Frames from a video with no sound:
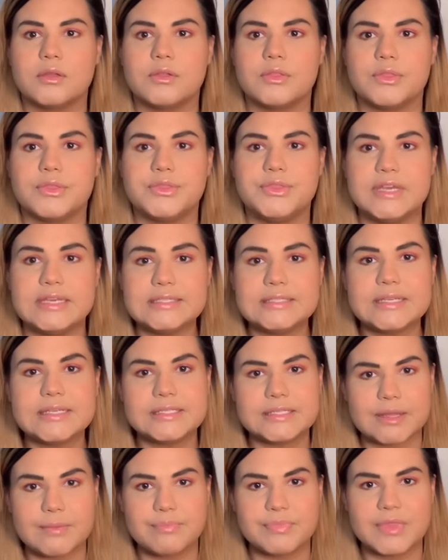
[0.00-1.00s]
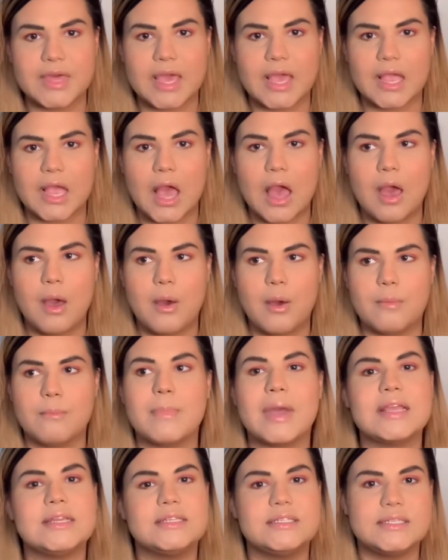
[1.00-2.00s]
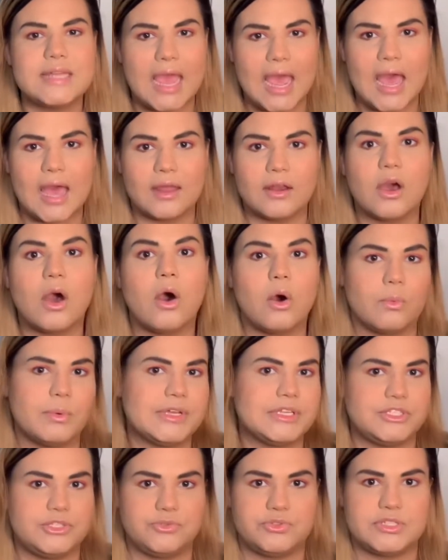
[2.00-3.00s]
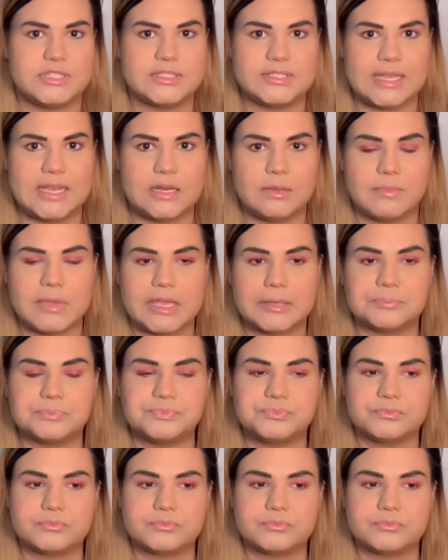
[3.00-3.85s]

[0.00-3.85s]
This is something my dad always used to say to me